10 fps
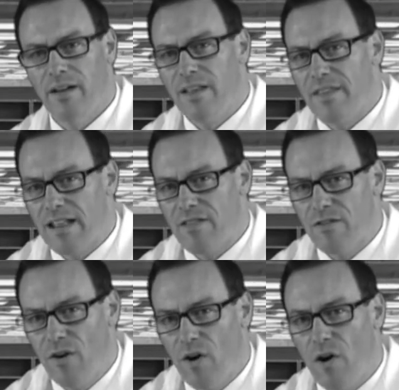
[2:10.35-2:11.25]
that's
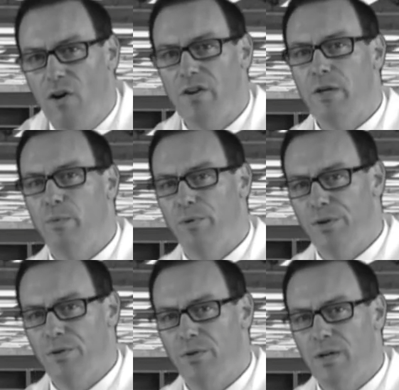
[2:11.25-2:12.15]
all he will do.